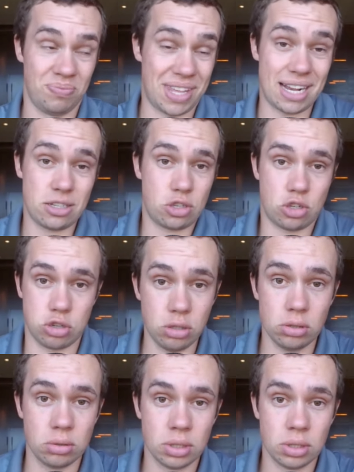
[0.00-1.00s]
That's
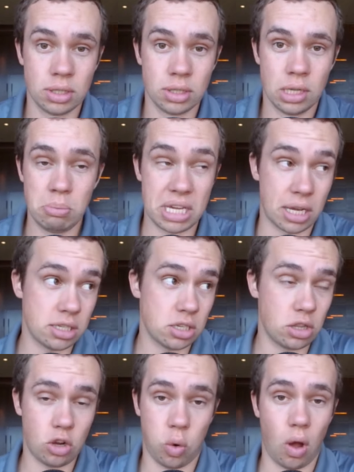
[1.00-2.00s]
true, because
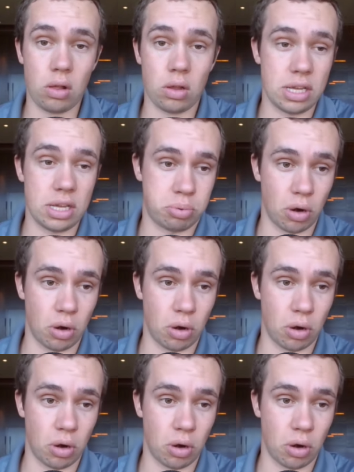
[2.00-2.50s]
of the quality